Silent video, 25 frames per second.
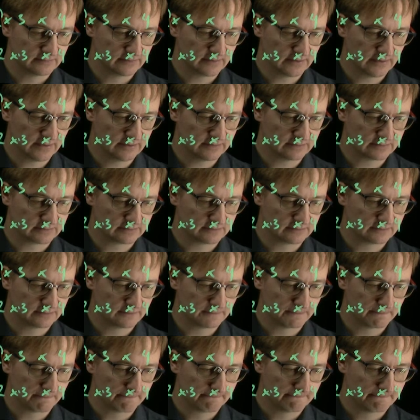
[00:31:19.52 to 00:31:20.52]
8
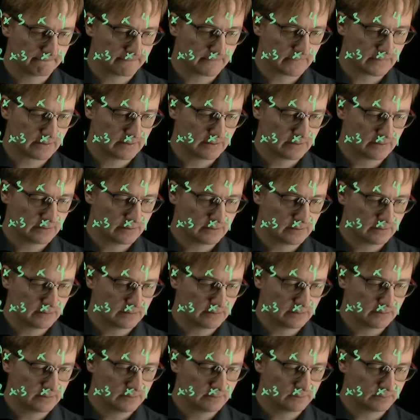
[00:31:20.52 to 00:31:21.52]

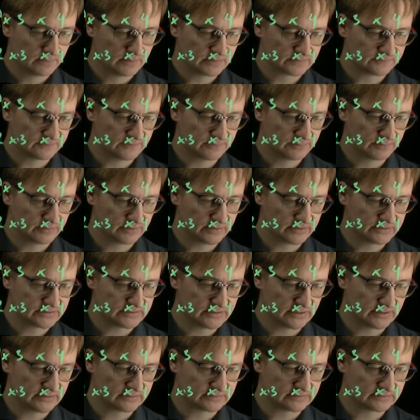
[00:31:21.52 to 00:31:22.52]
plus
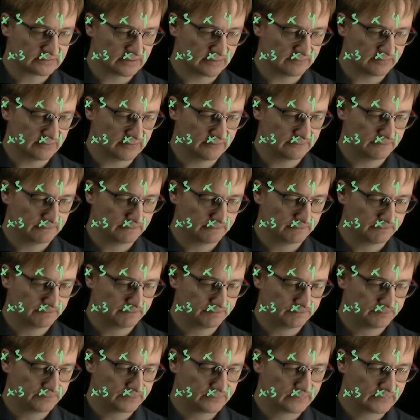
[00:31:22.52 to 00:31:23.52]
Fibonacci at 7,
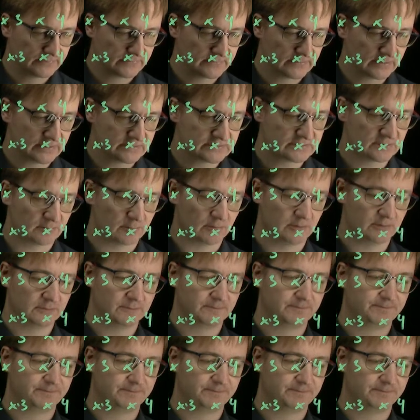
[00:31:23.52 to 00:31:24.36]
and so on.